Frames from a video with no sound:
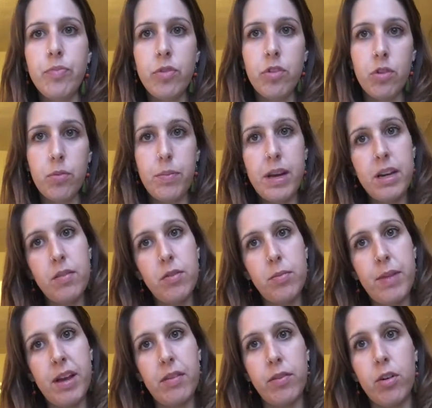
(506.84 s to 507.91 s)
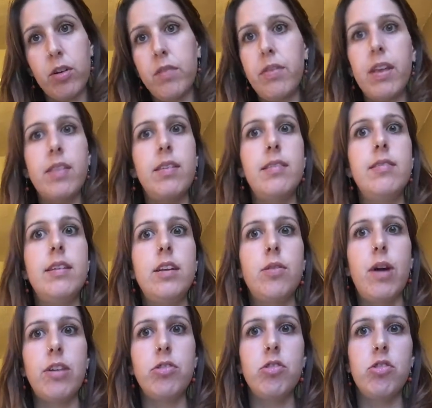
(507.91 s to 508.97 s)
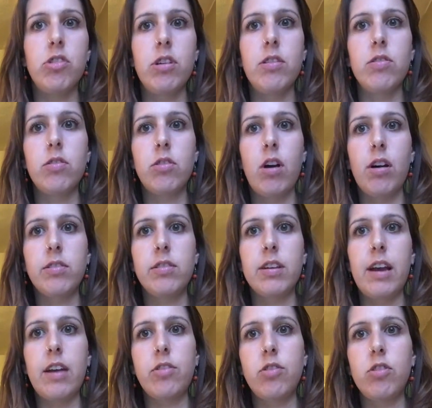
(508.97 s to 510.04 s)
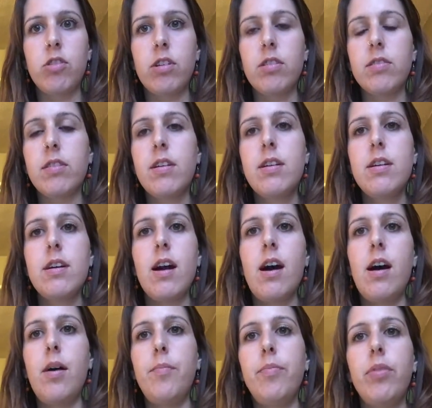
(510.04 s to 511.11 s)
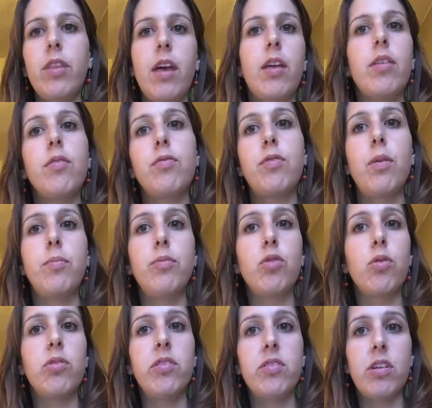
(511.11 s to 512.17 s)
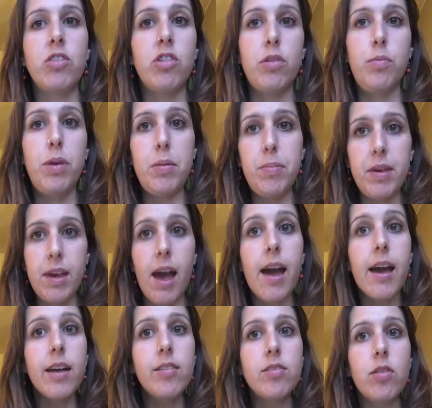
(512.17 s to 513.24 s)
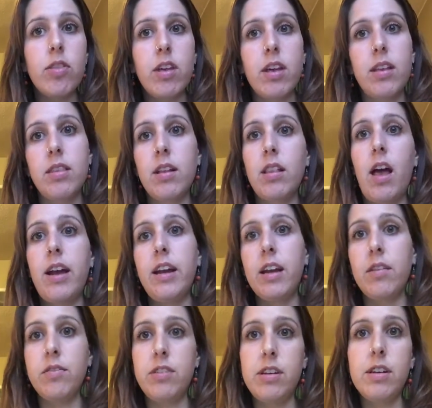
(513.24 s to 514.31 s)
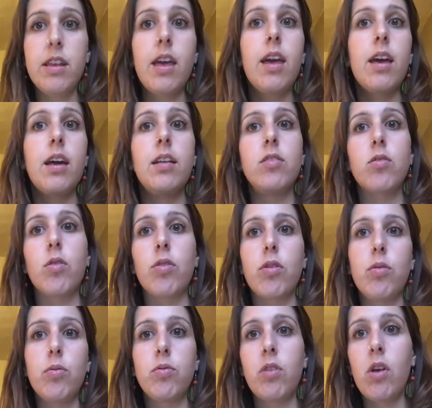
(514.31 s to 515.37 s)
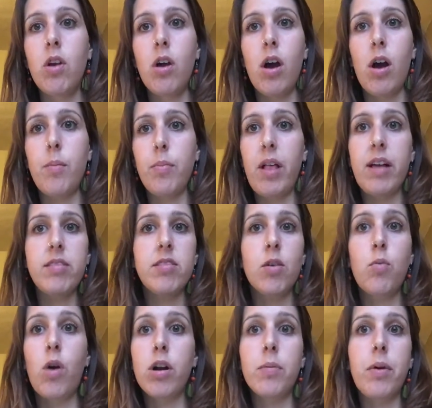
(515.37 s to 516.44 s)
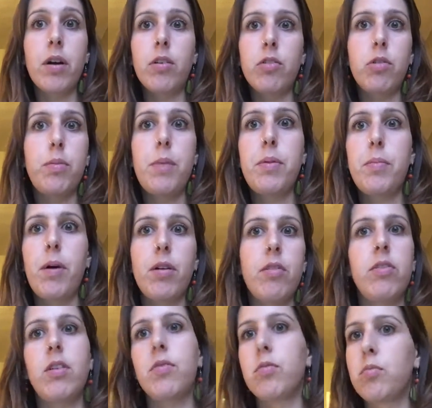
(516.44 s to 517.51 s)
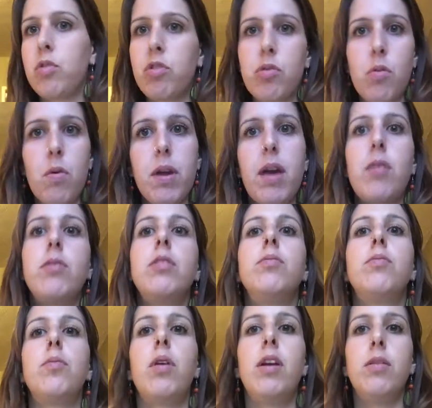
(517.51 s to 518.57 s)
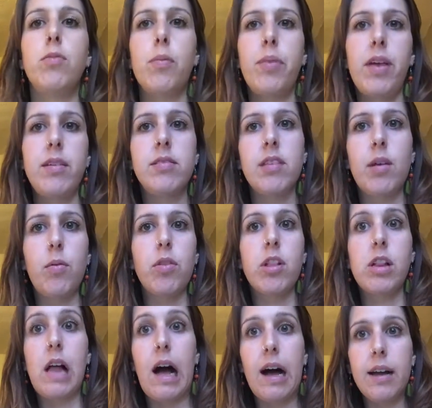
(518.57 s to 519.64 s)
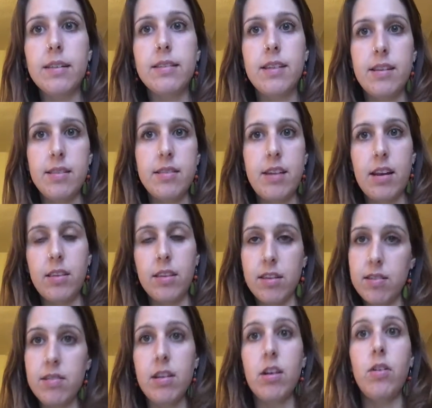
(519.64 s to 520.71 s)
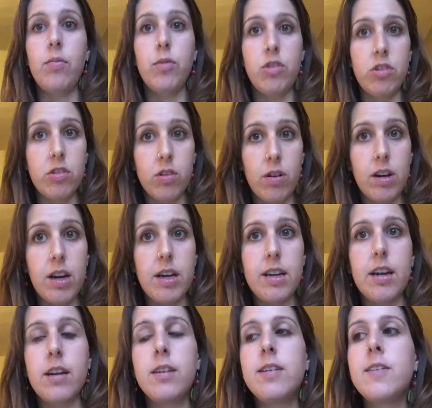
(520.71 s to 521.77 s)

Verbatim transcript: so many of you may have heard of, like, these xenoestrogens or toxic estrogens, like from sources such as BPA, so the lining of tin cans, or those plastic water bottles or baby bottles that everyone was throwing out and replacing with glass and stainless steel, which is a great idea.